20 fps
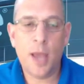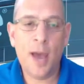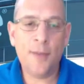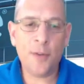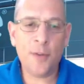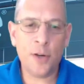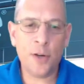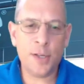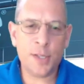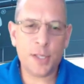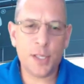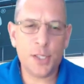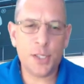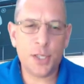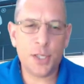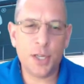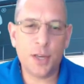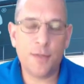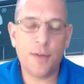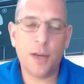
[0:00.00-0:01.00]
After
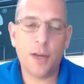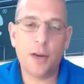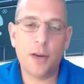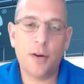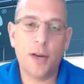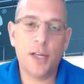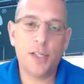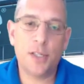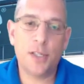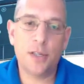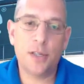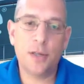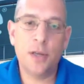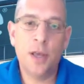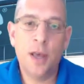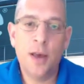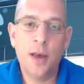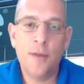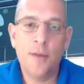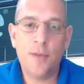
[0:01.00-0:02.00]
installation and configuration,
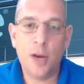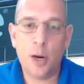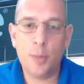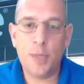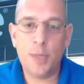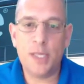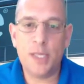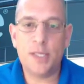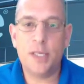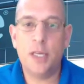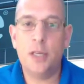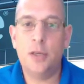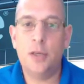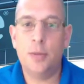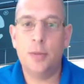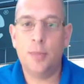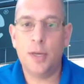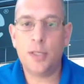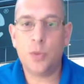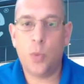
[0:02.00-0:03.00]
V R B C,
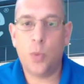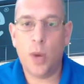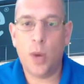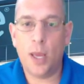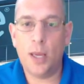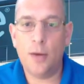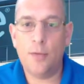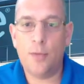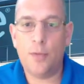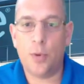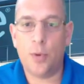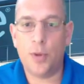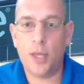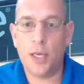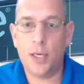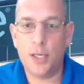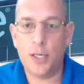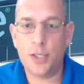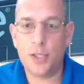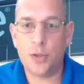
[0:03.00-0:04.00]
you must wait for
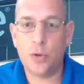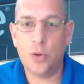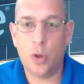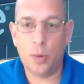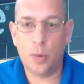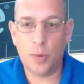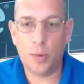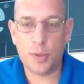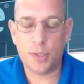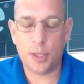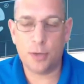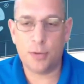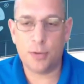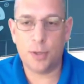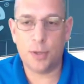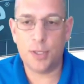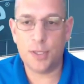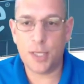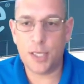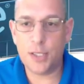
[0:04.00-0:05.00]
the initial global
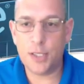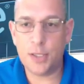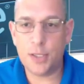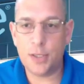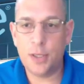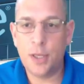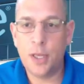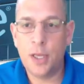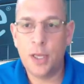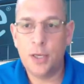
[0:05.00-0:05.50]
synchronization